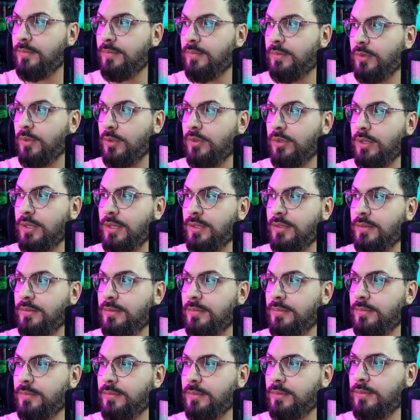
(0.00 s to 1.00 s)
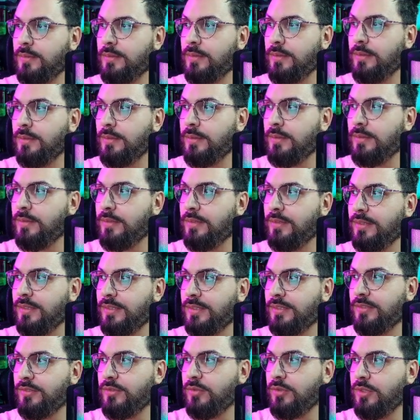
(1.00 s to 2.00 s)
All right, this
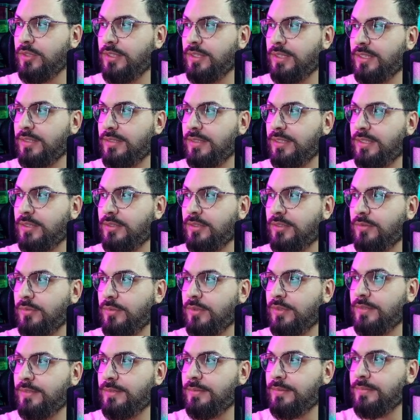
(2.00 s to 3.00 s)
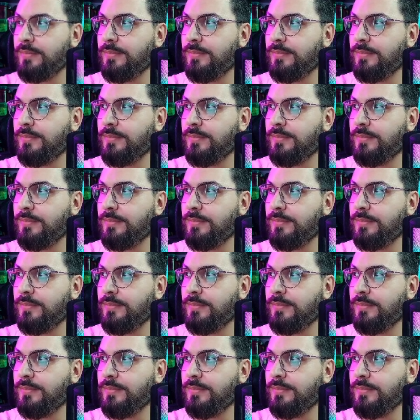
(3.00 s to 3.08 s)
is organization, really.